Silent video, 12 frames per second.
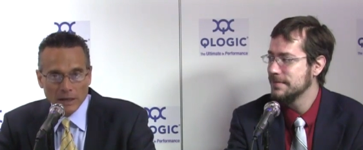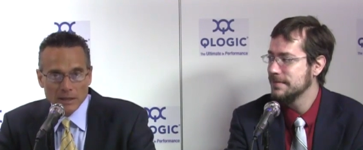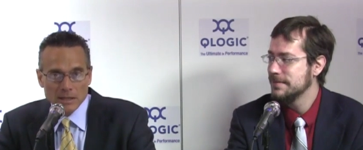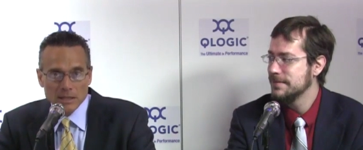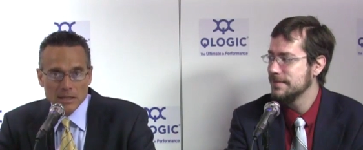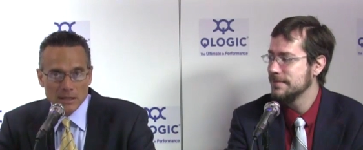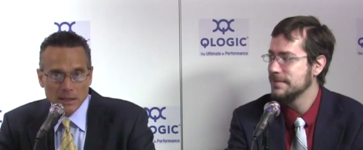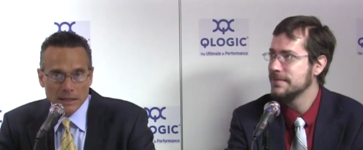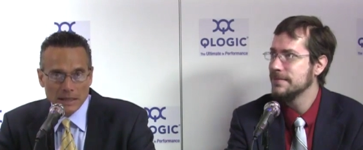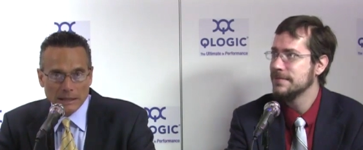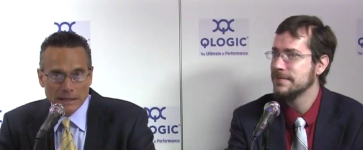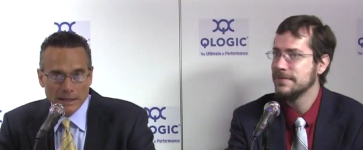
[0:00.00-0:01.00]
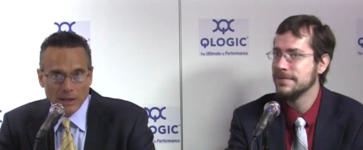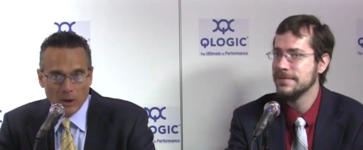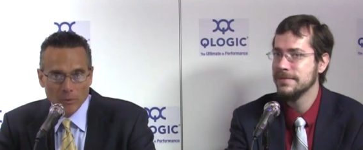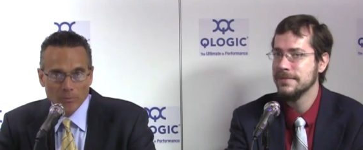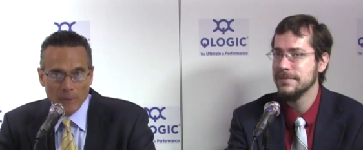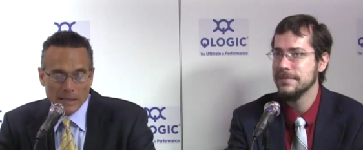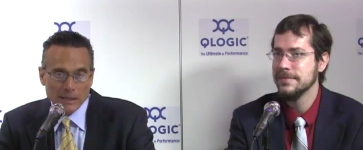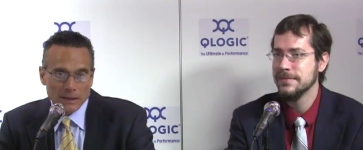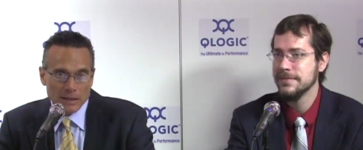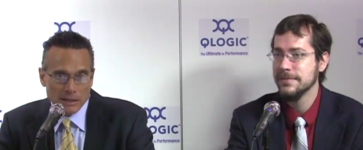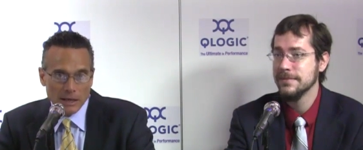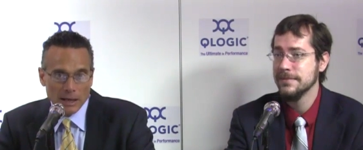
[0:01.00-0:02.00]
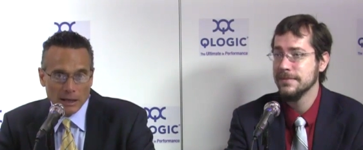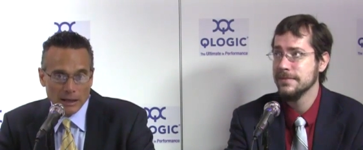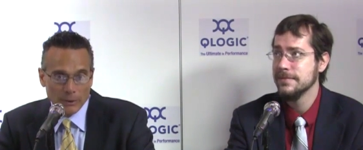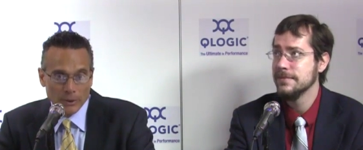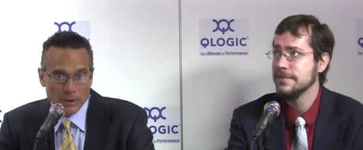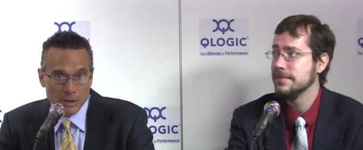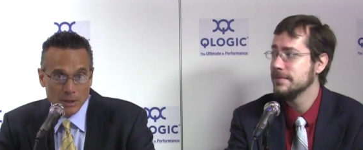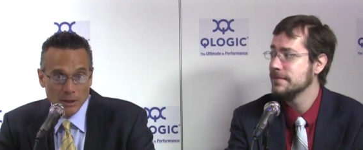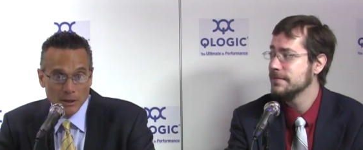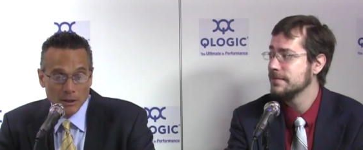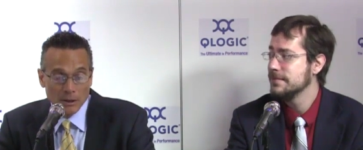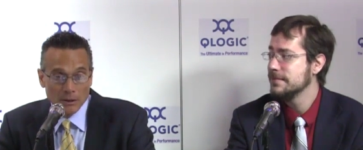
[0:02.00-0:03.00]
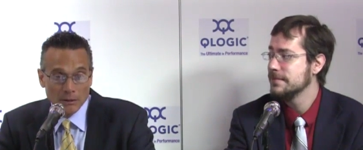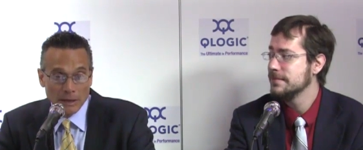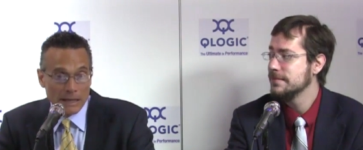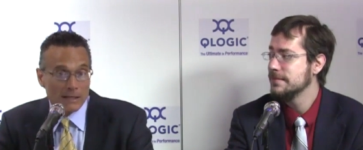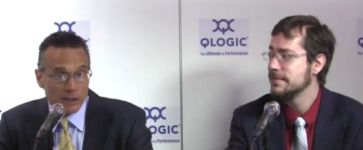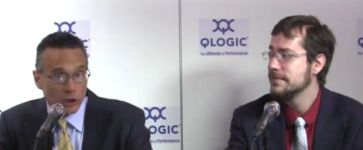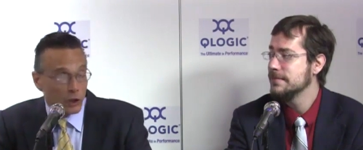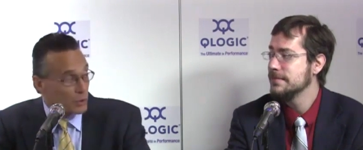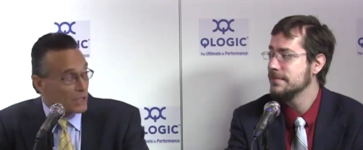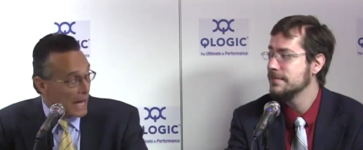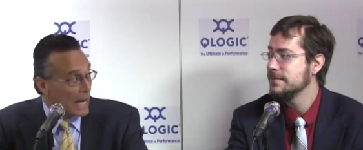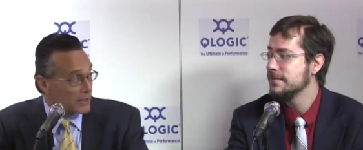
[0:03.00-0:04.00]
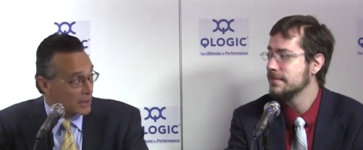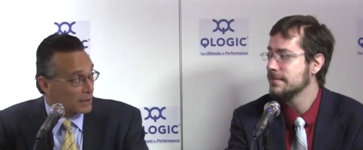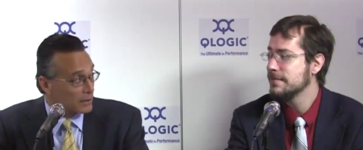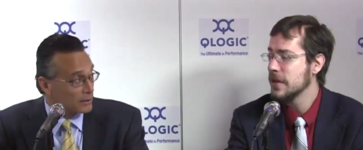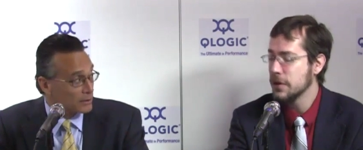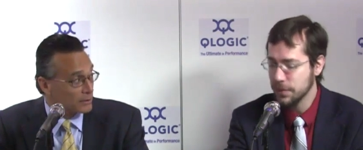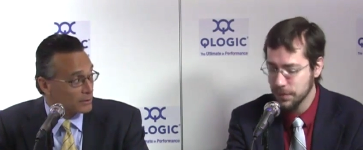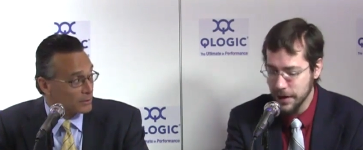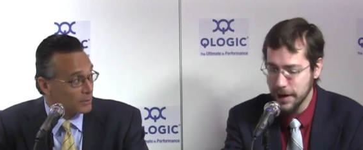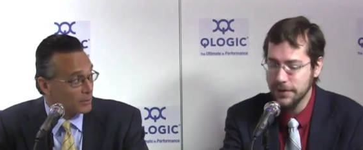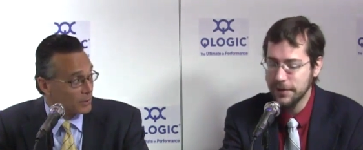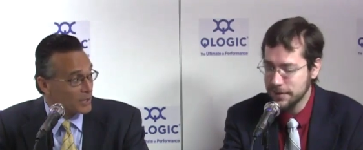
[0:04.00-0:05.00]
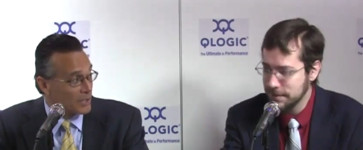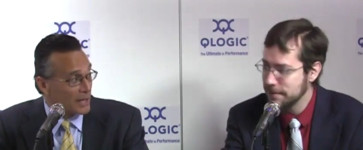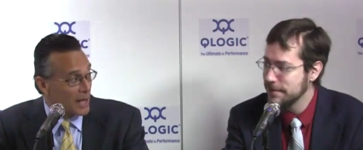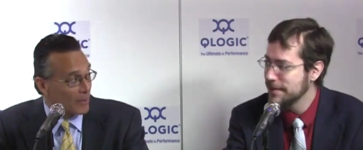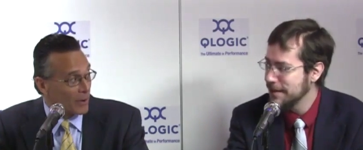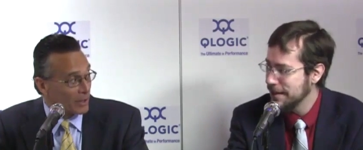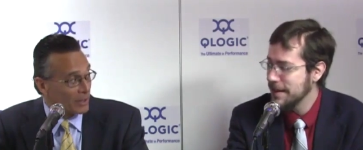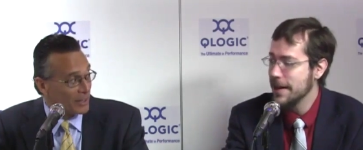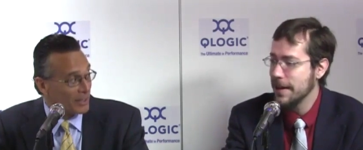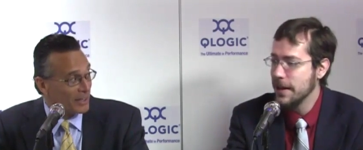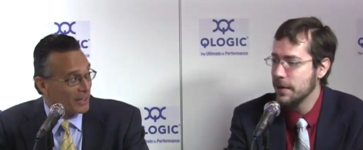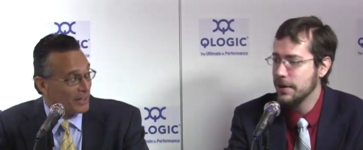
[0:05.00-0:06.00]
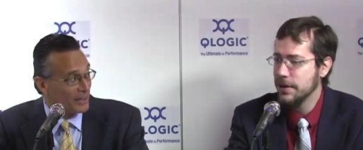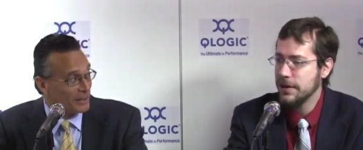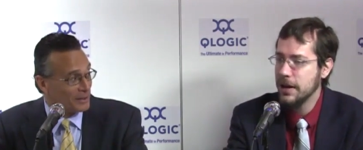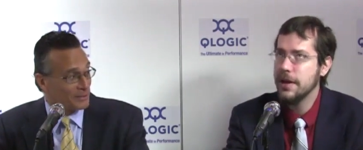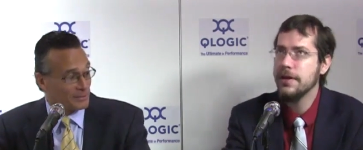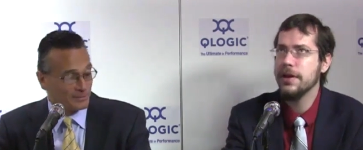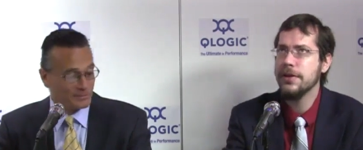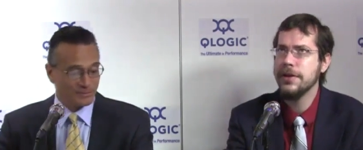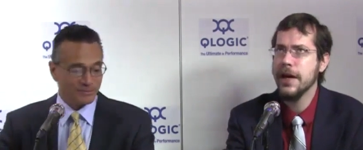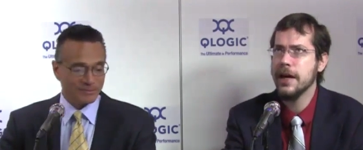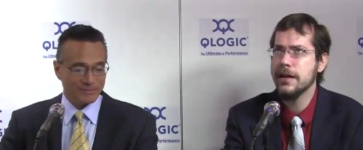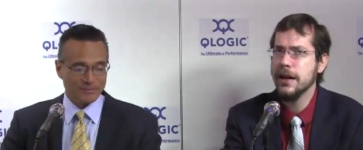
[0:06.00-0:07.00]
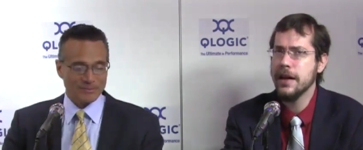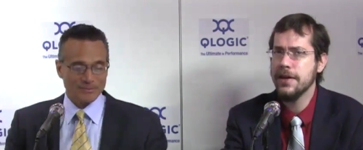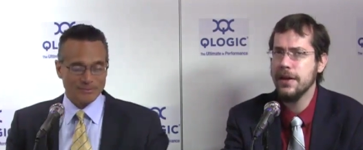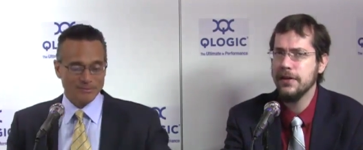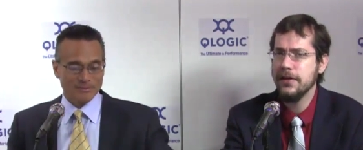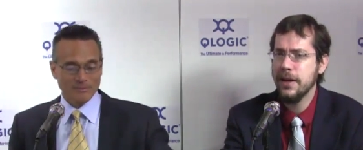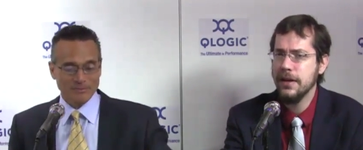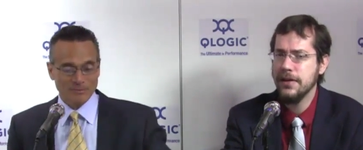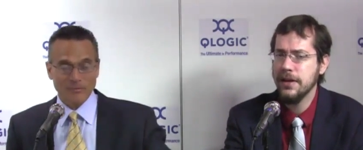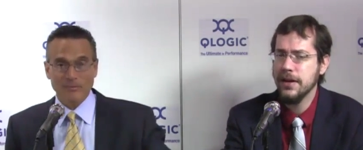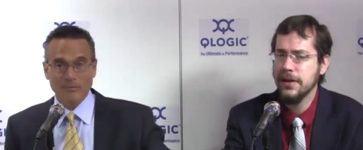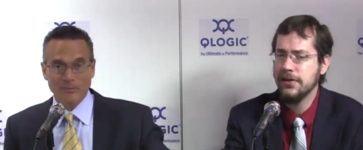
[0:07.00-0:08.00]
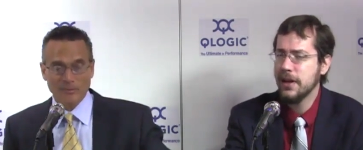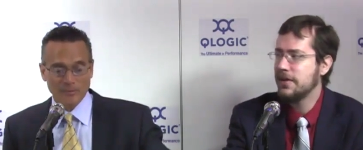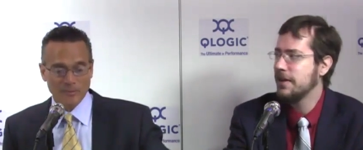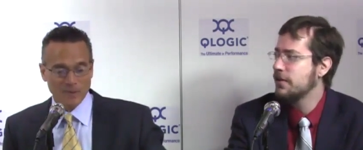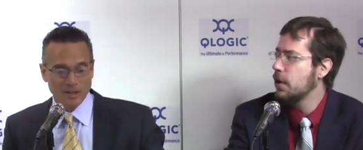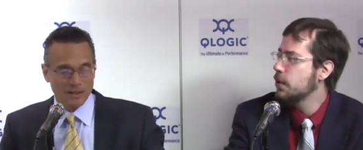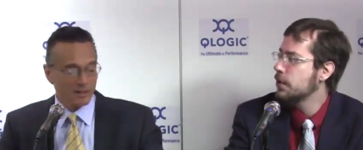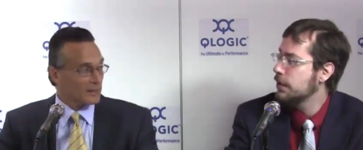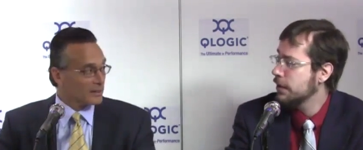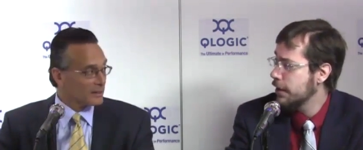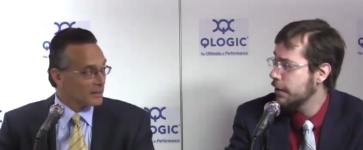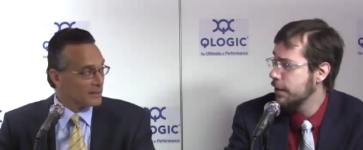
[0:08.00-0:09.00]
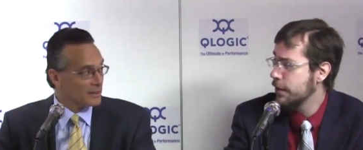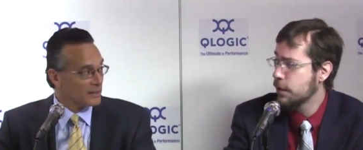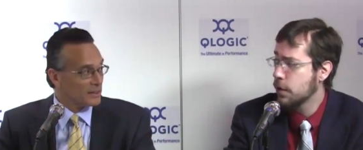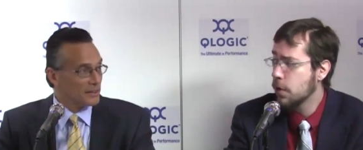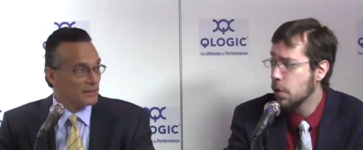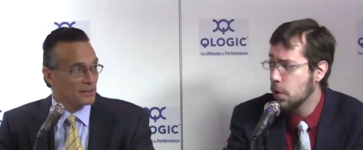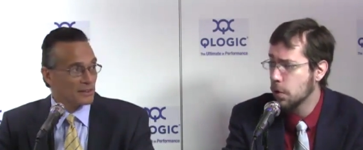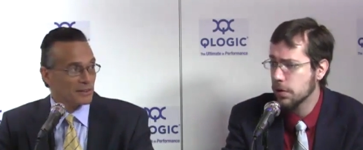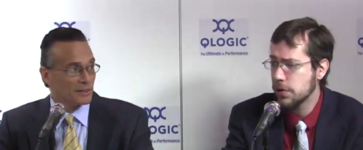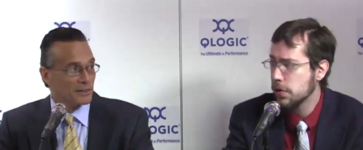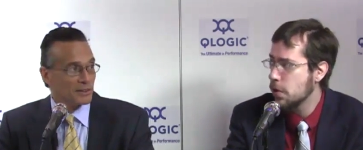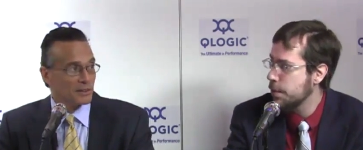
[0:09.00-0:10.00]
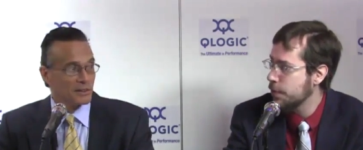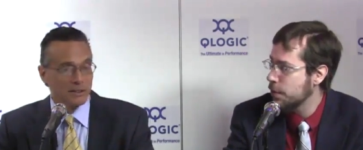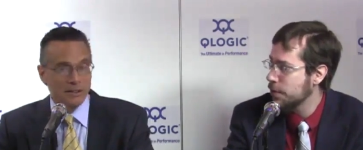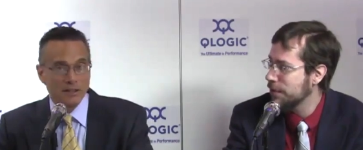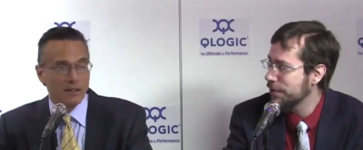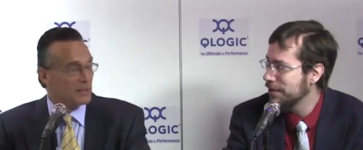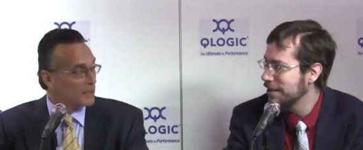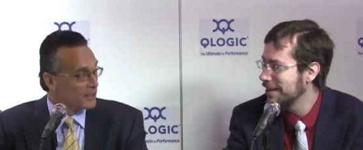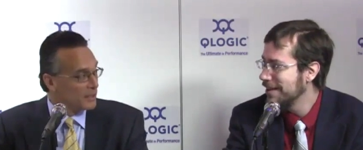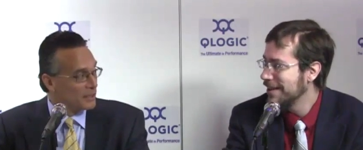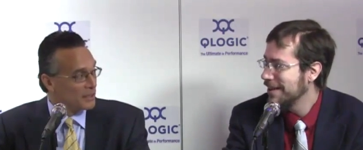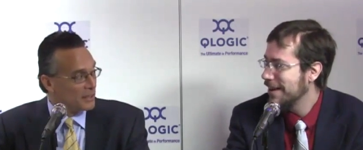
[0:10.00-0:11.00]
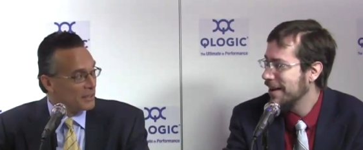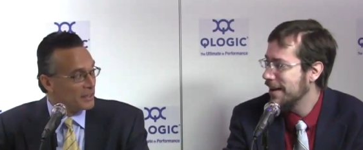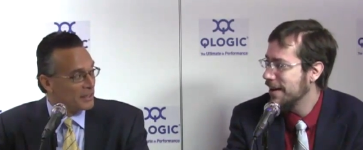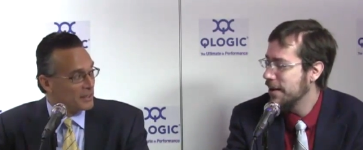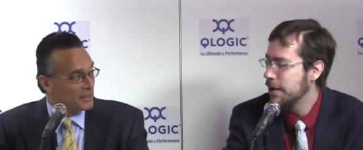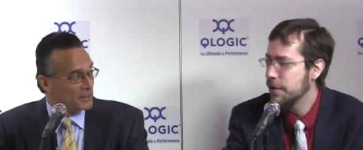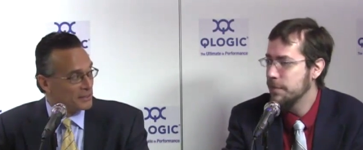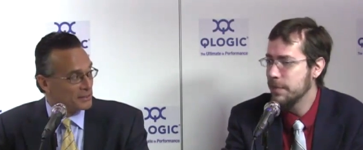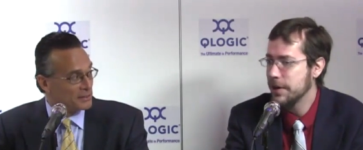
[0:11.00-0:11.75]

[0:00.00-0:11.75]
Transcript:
Speaker 1: Ellison's Sunday keynote, basically saying it was less than enthusiastic. Right. Can you say that, Mark? Yeah, that,
Speaker 2: uh, the, the headline, I think, said uh, sets a tone of hilarity for Oracle Open World. Uh,